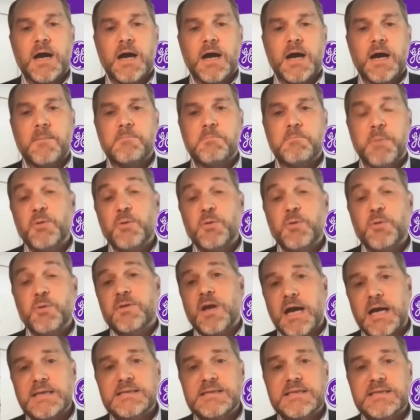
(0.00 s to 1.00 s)

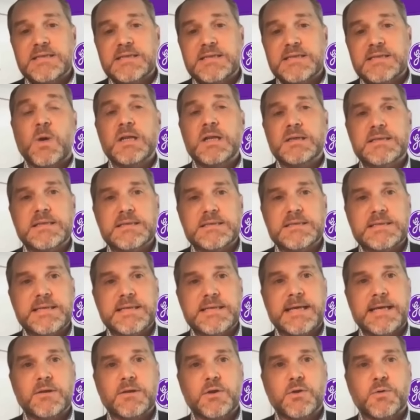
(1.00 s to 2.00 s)
both to us as well as to
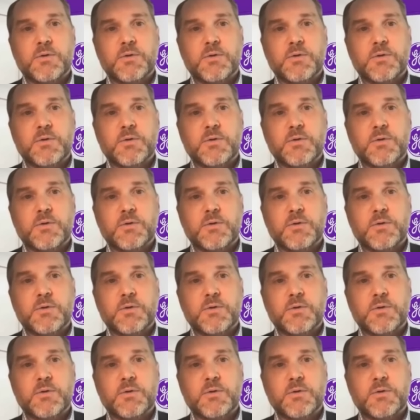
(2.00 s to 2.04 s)
St.